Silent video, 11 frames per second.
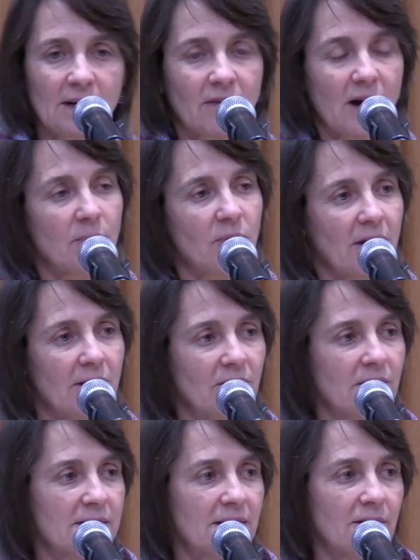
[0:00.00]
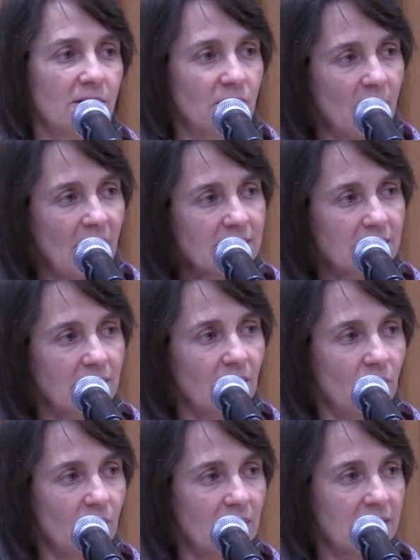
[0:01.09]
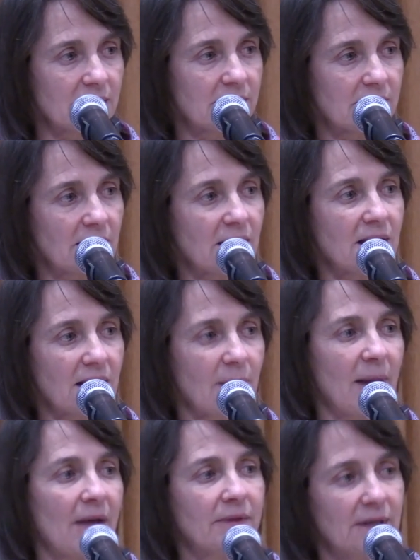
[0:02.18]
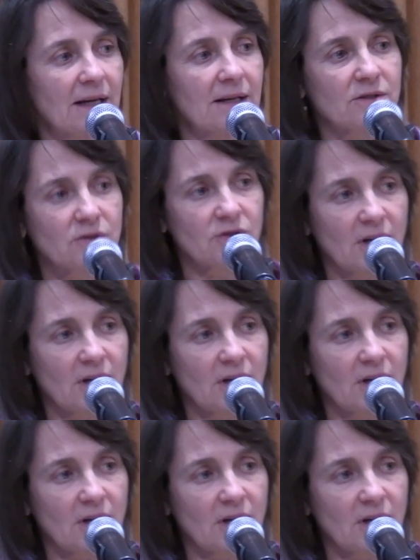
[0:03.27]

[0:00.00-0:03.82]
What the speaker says: of our priorities here in New Mexico is to think about the next